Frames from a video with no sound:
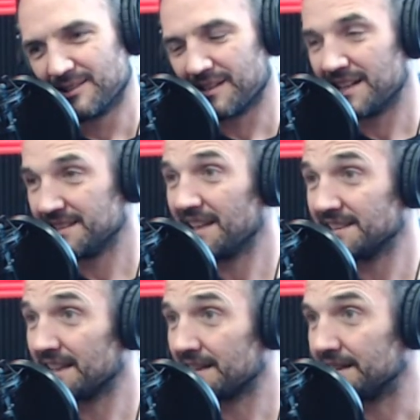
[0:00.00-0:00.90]
Sock ads, yeah,
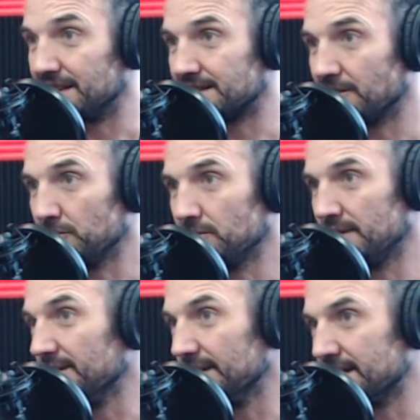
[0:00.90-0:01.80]
exactly. So,
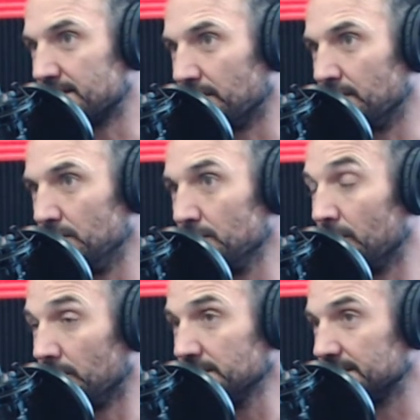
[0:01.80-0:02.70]
it's not new
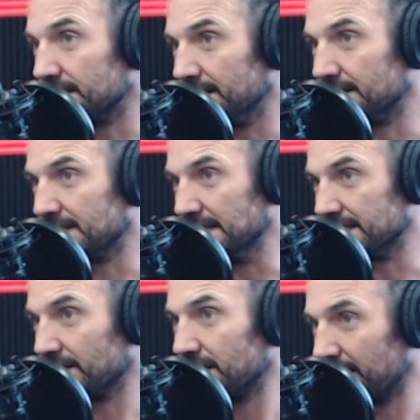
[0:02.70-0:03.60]
content in that sense,
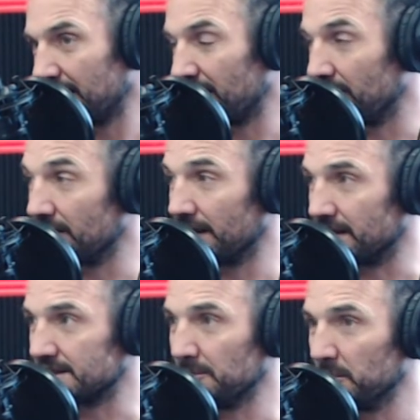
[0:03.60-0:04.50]
and I can then go and click
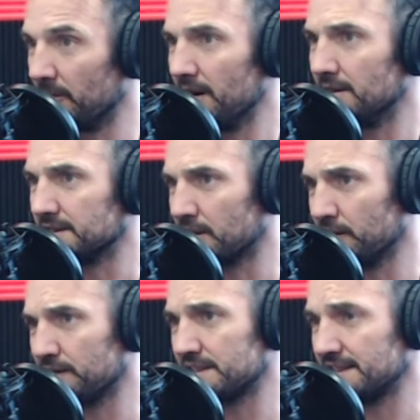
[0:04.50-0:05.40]
it somewhere else. I could
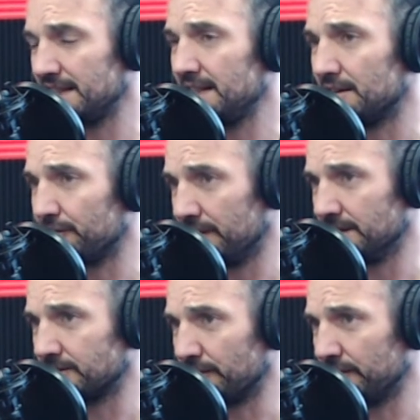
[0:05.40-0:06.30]
have seen it
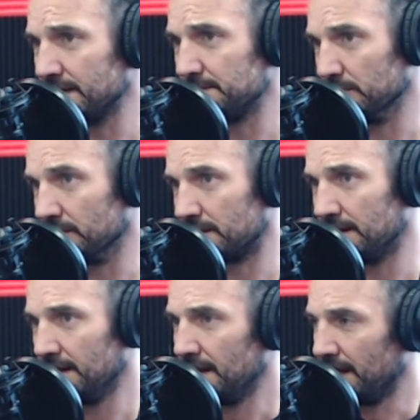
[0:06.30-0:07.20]
first on Facebook,
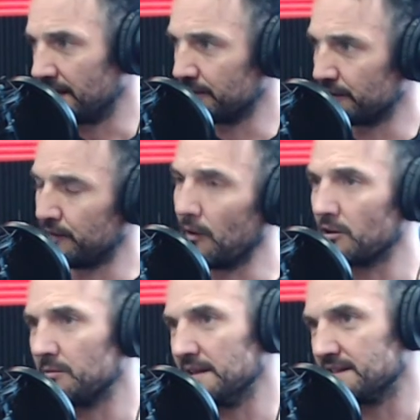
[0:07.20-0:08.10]
and it could have
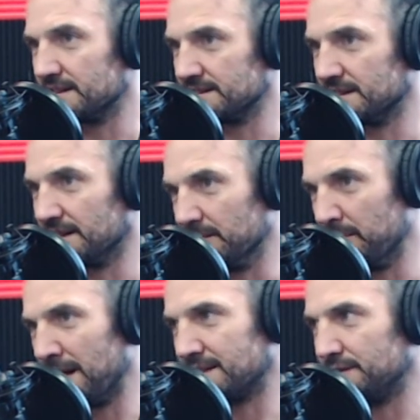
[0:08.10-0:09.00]
followed me to Lazada,
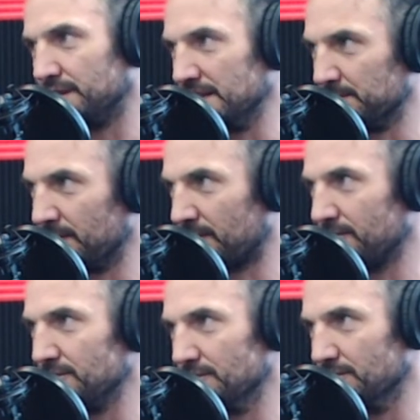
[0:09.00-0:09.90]
back to Facebook,
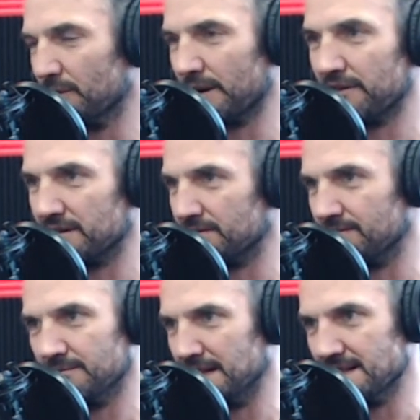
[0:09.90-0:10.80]
through whatever
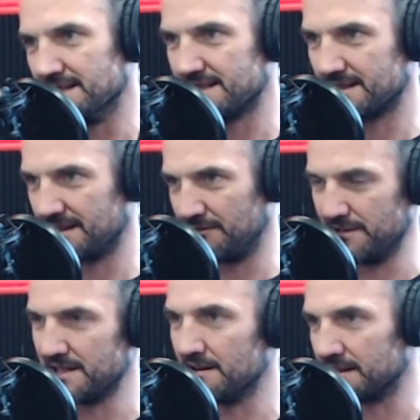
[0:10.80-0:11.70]
means
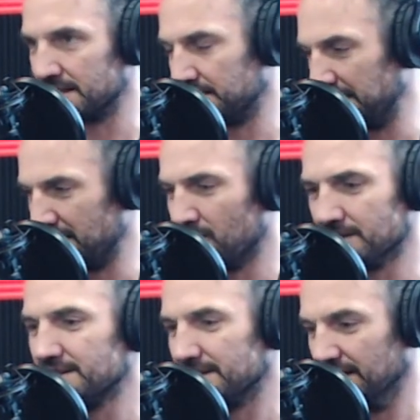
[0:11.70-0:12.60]
retargeting me
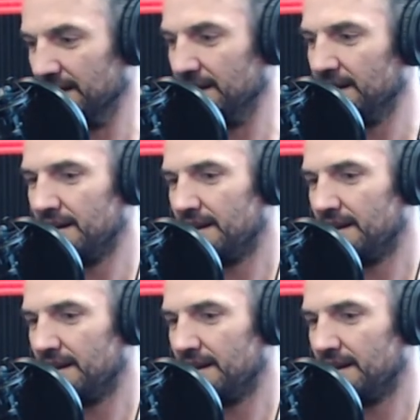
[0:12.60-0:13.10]
constantly,